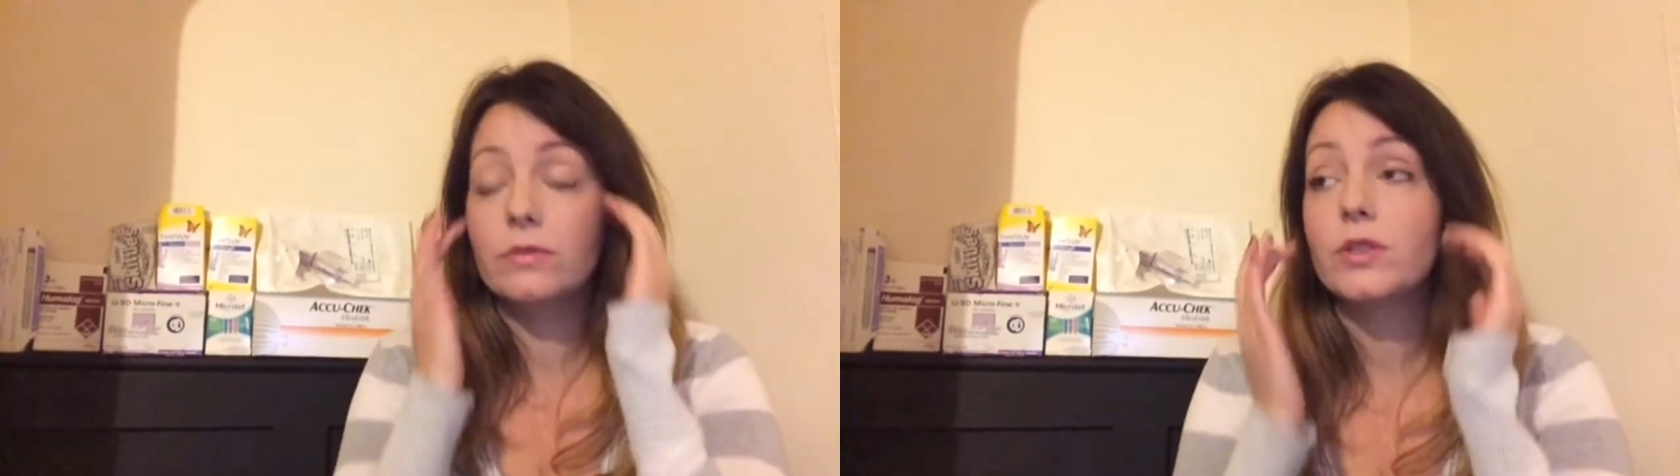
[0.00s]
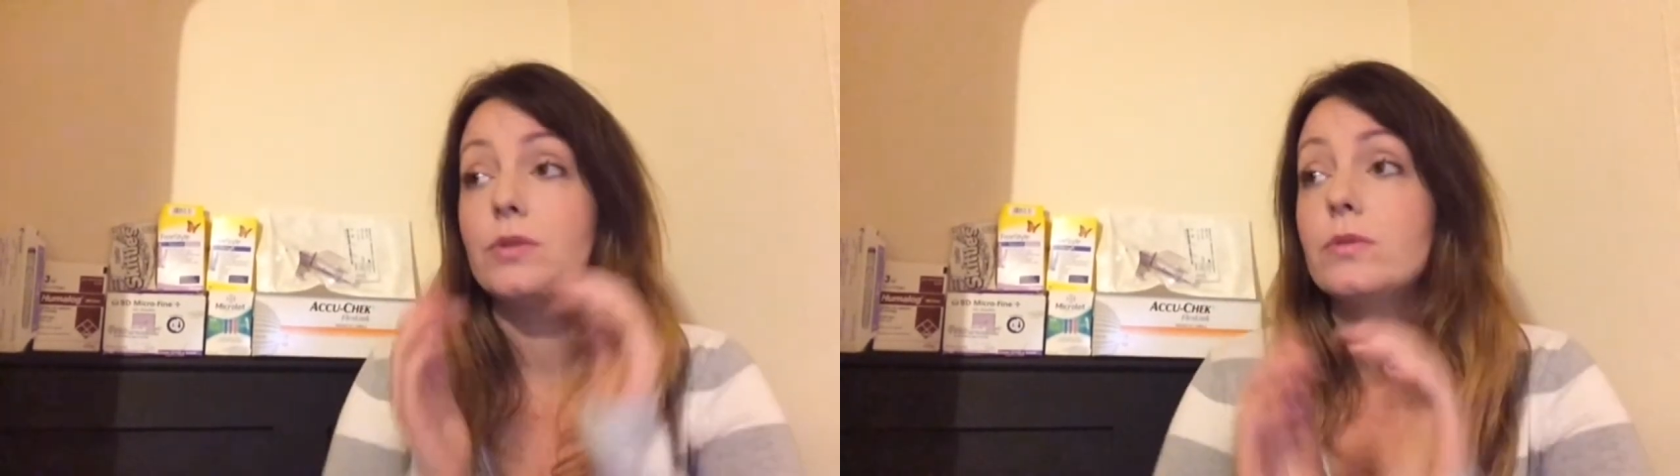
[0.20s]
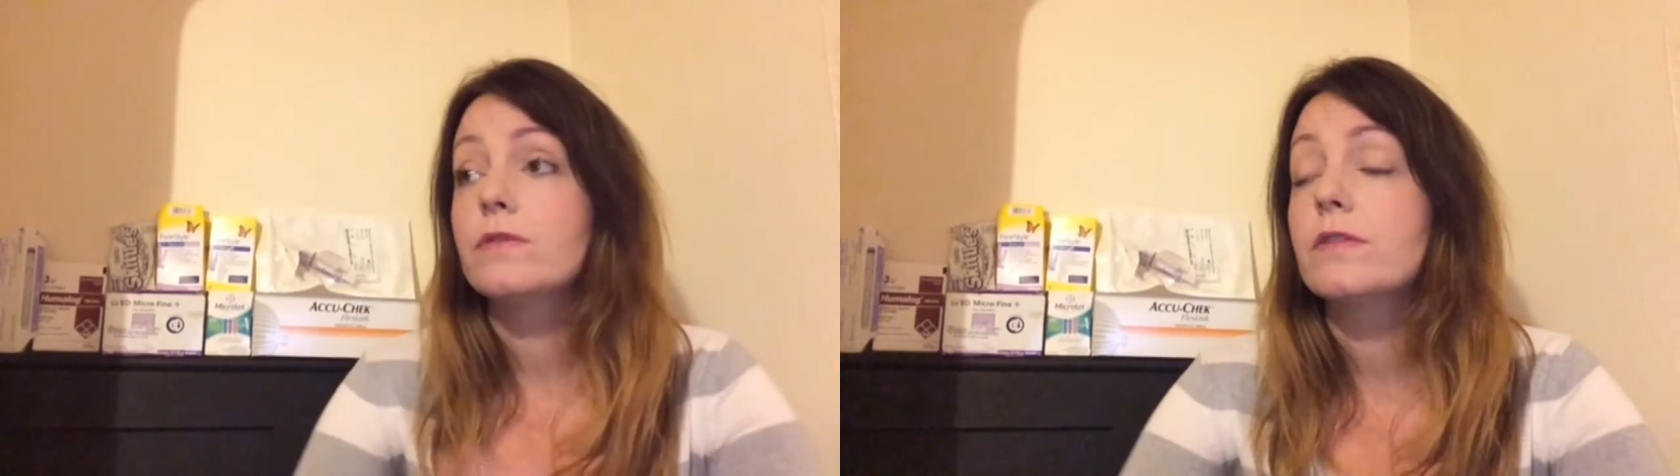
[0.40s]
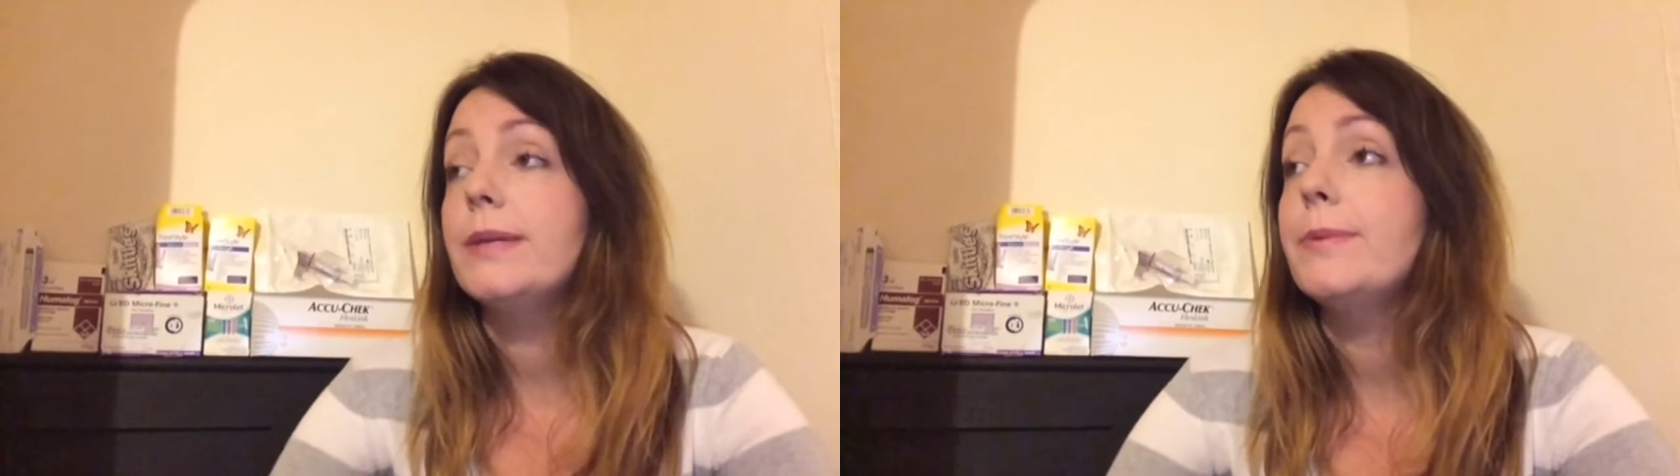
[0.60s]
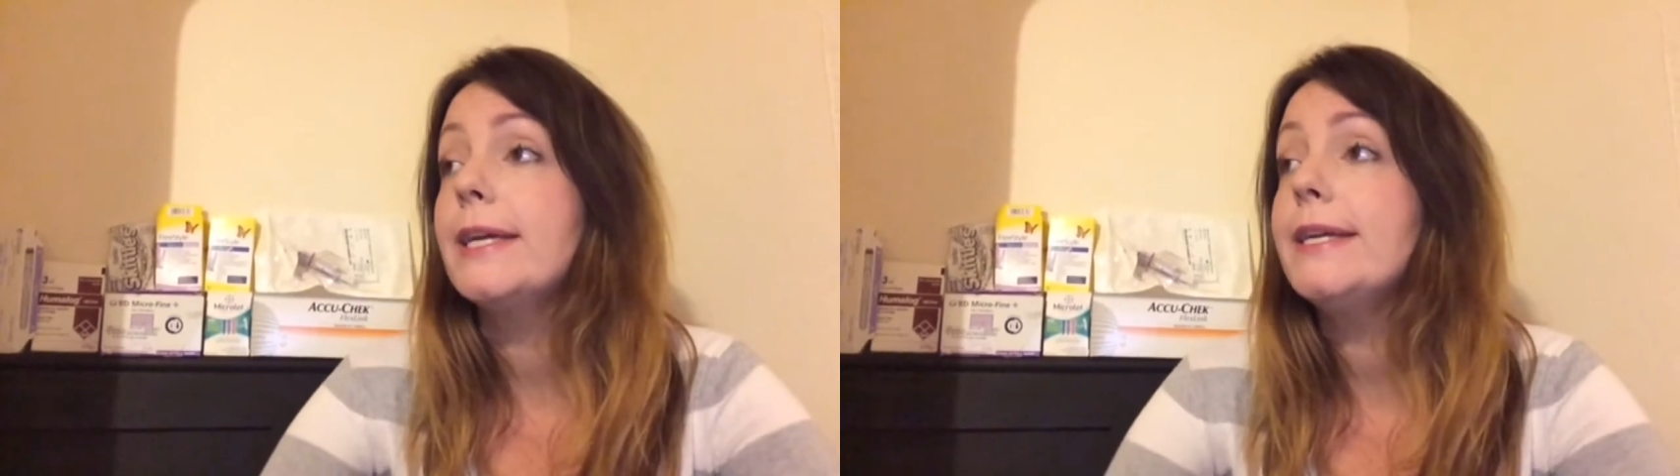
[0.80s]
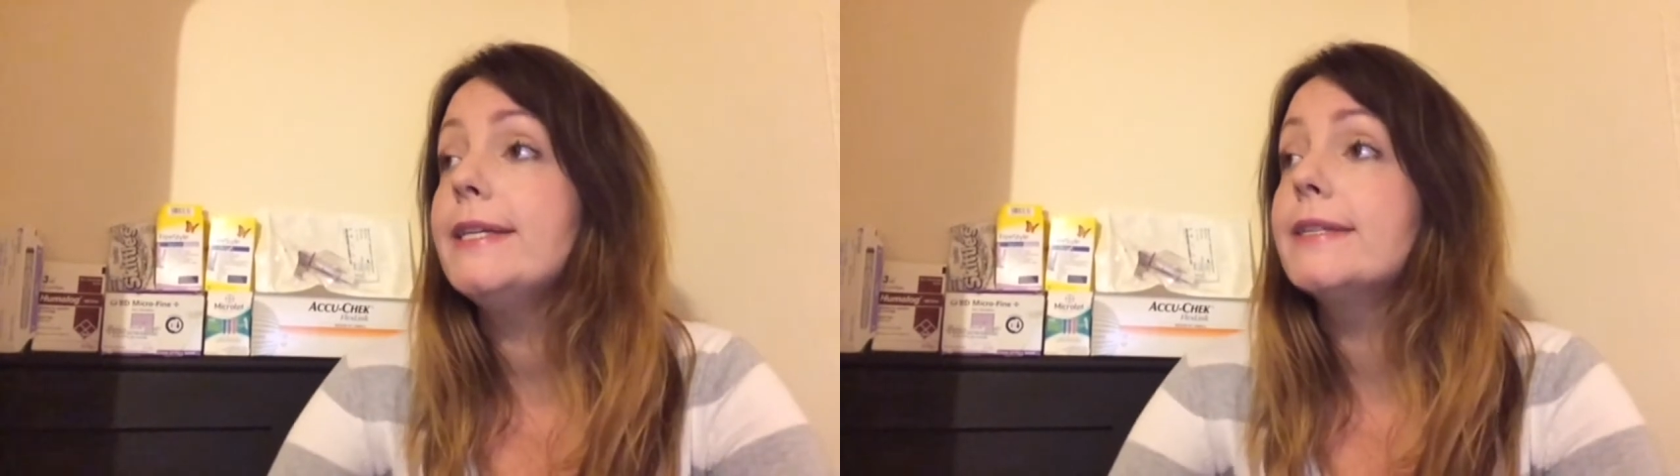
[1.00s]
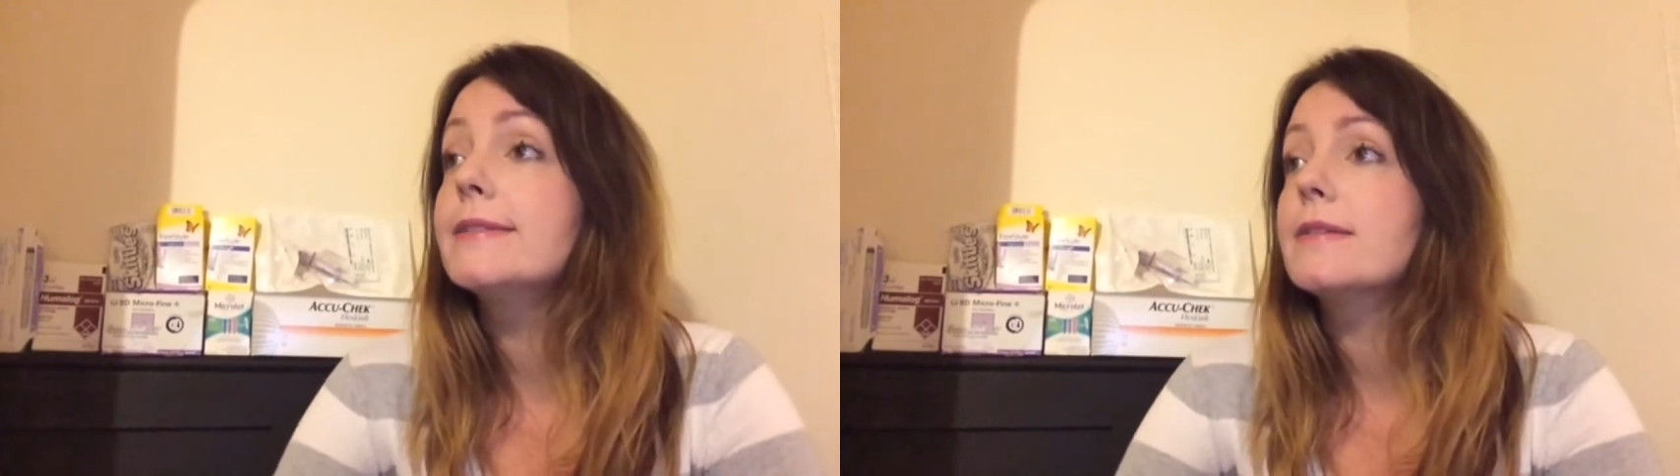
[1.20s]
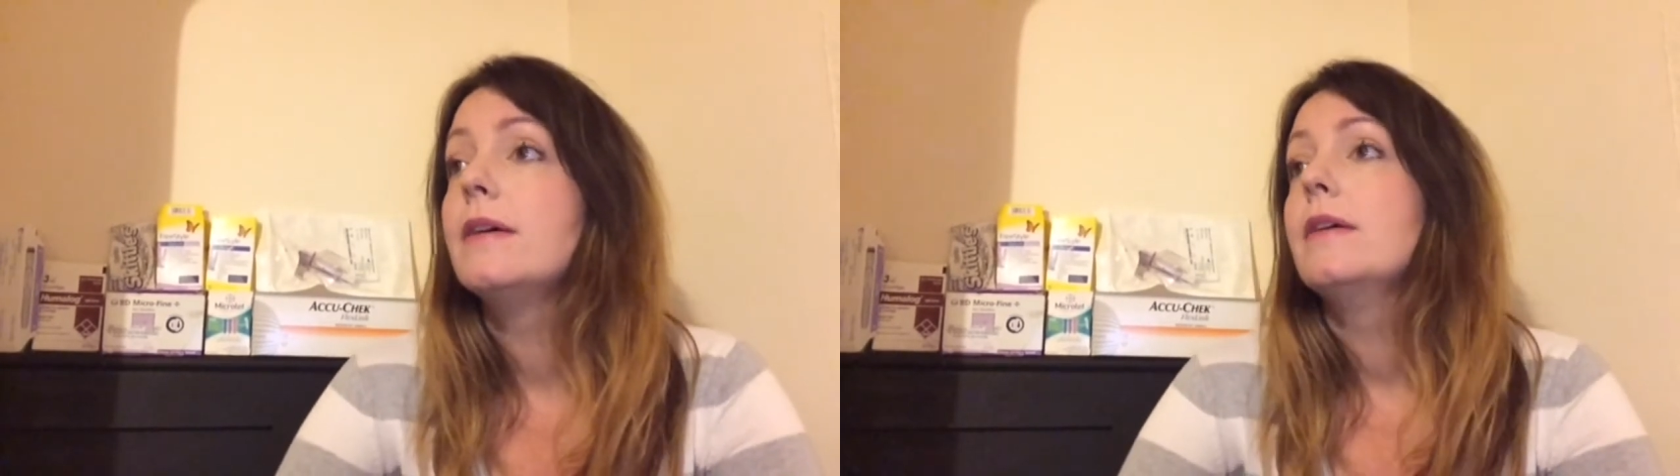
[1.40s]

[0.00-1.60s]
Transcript: 2 or 3 weeks.